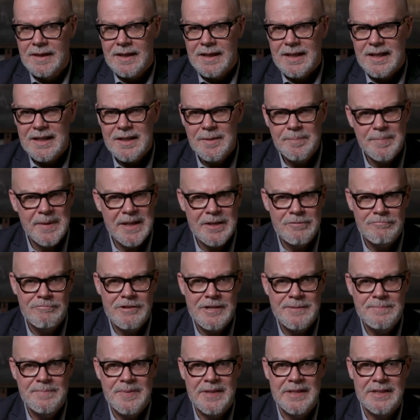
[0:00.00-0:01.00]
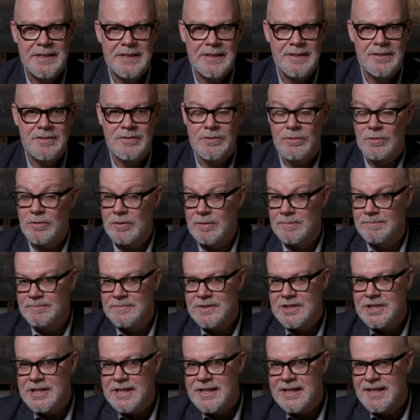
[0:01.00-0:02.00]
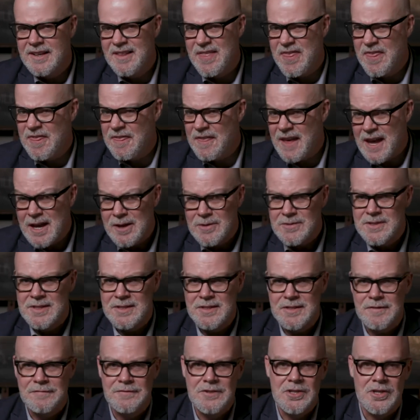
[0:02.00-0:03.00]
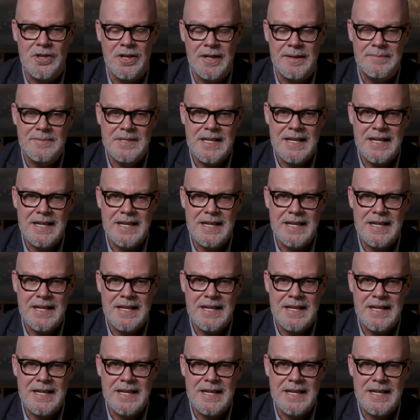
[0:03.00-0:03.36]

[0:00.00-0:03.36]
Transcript: It had been repinned or shared thousands of times,